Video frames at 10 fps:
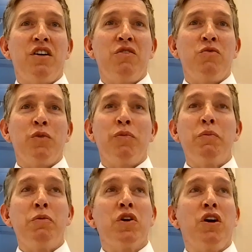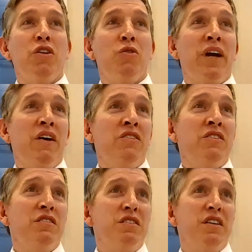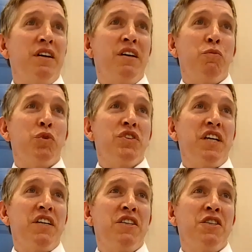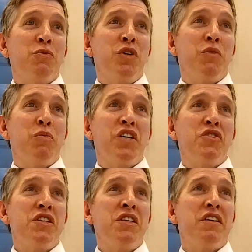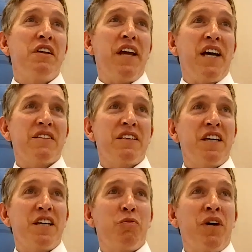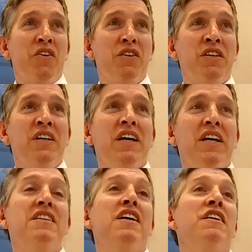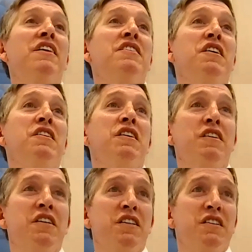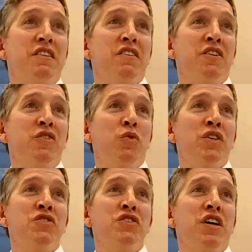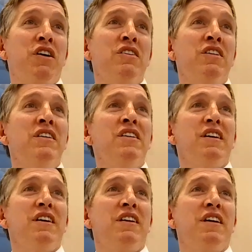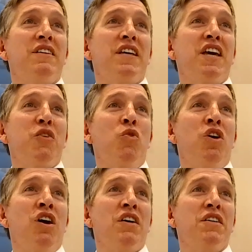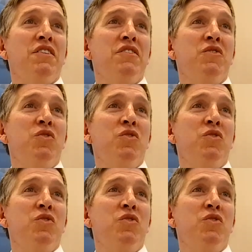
where people call around and pretending to be a patient and asking about they tell the clinic that they're in a wheelchair and that they can't walk, and